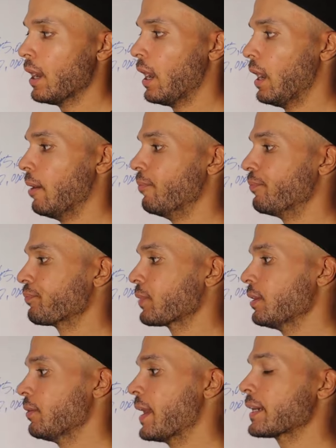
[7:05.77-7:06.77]
Um,
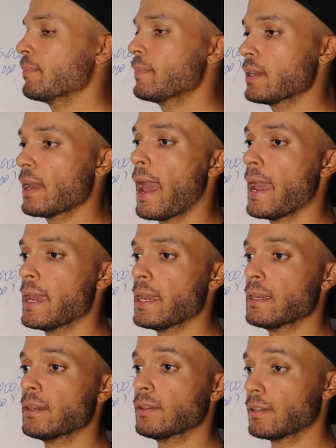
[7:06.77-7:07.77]
you know, that can be
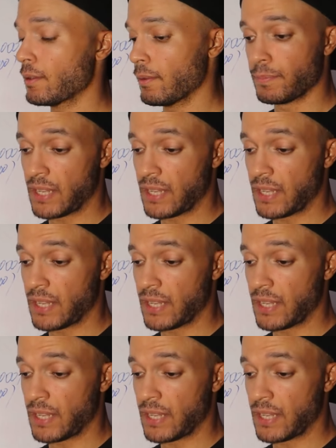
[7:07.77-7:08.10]
a, you know,